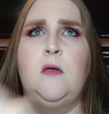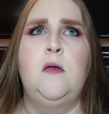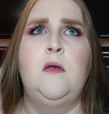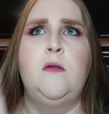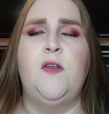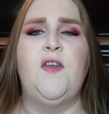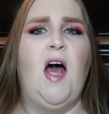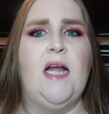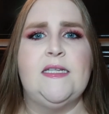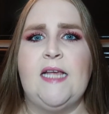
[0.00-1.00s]
the
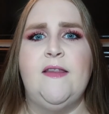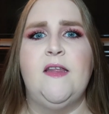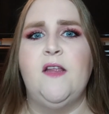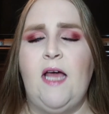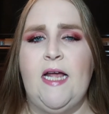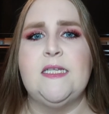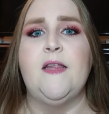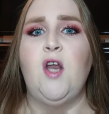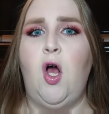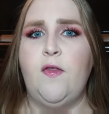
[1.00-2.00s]
dots, and then the lines, and then
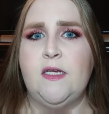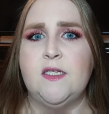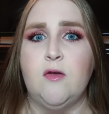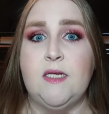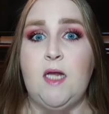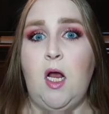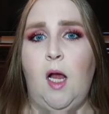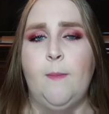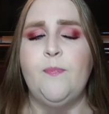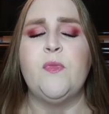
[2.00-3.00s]

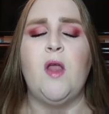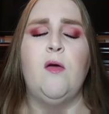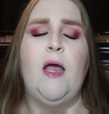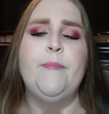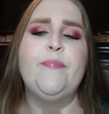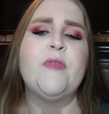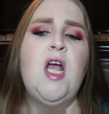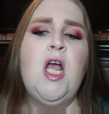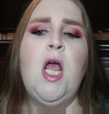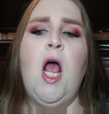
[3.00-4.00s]
allthingskoze.com. Okay.
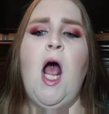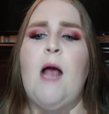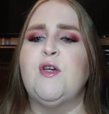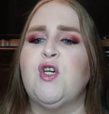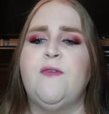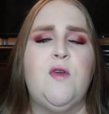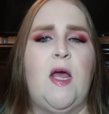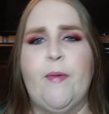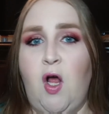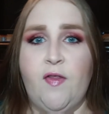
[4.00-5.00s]
I'm sure if you type
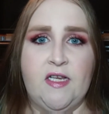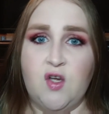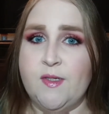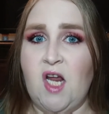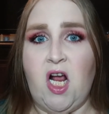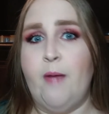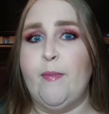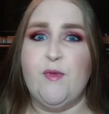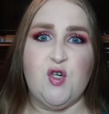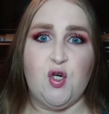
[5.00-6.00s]
in allthingskoze.com, I'm
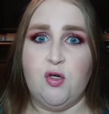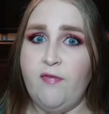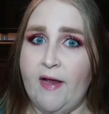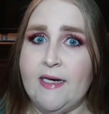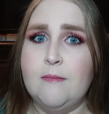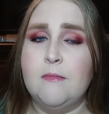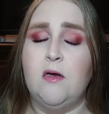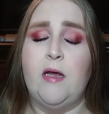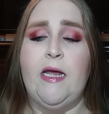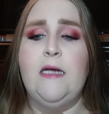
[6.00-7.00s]
sure you'll find it.
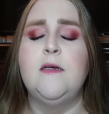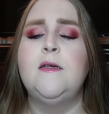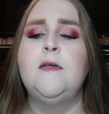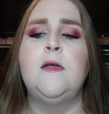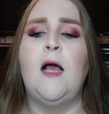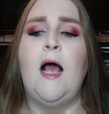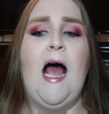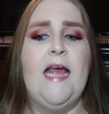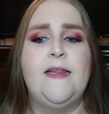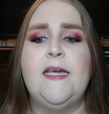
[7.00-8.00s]
Okay.
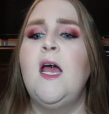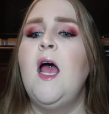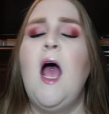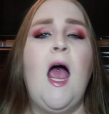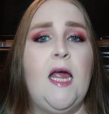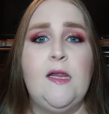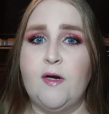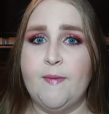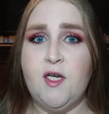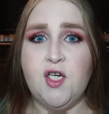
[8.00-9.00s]
Highly
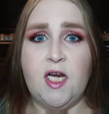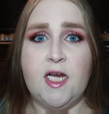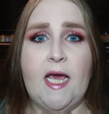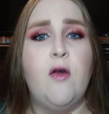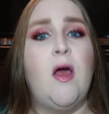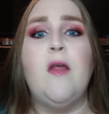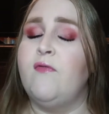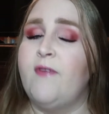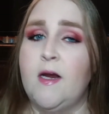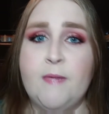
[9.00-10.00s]
recommend you check it out.
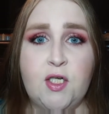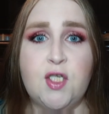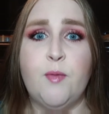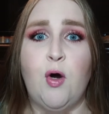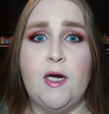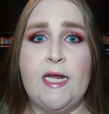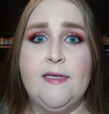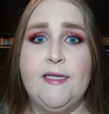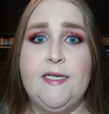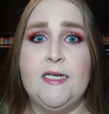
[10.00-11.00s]
Very much support Jaclyn
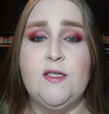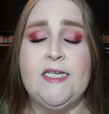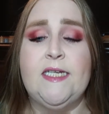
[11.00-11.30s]
Nicholson.